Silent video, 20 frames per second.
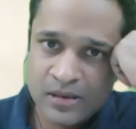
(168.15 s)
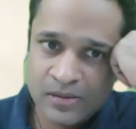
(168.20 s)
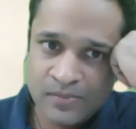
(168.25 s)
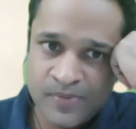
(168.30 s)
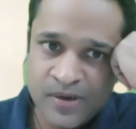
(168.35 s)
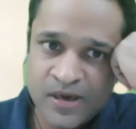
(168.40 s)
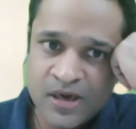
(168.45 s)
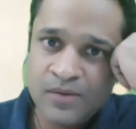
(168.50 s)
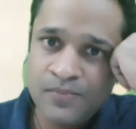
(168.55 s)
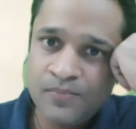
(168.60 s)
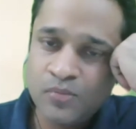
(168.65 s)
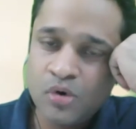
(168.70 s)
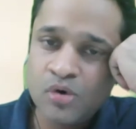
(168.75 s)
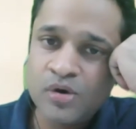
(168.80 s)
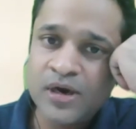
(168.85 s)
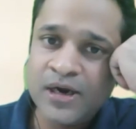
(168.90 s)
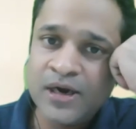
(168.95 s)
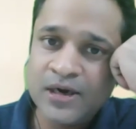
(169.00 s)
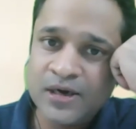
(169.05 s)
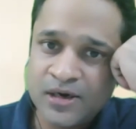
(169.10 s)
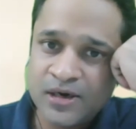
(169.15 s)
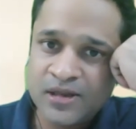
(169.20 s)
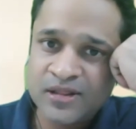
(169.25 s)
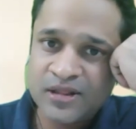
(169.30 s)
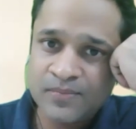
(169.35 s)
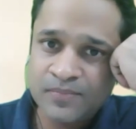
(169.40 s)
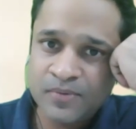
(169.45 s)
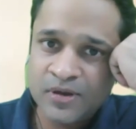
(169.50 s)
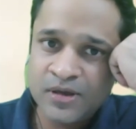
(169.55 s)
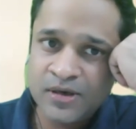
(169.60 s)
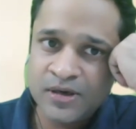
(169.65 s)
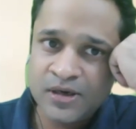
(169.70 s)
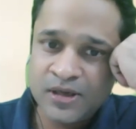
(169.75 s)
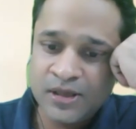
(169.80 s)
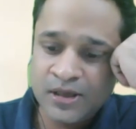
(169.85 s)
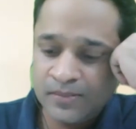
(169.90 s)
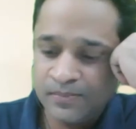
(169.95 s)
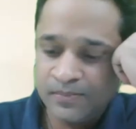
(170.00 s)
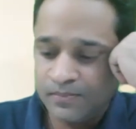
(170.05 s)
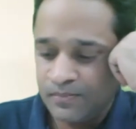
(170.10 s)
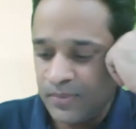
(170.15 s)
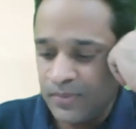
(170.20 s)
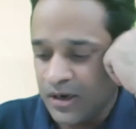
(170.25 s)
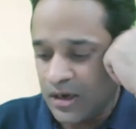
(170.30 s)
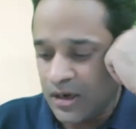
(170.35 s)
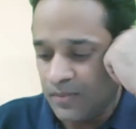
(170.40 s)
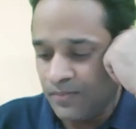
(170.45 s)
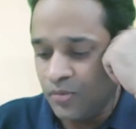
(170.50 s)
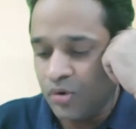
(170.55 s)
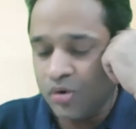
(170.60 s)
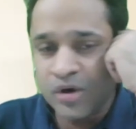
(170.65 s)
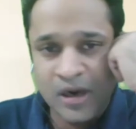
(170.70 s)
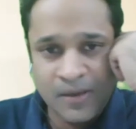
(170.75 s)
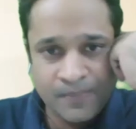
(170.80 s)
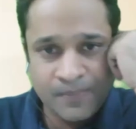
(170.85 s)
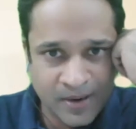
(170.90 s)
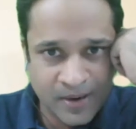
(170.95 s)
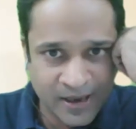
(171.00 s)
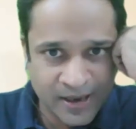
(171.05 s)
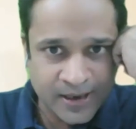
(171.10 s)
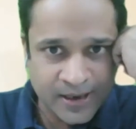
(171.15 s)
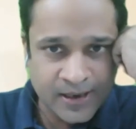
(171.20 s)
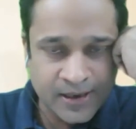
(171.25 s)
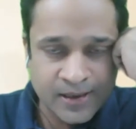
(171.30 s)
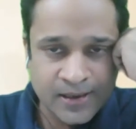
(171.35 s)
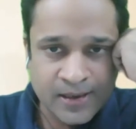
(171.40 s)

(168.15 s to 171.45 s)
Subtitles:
become more interdisciplinary, become more applied.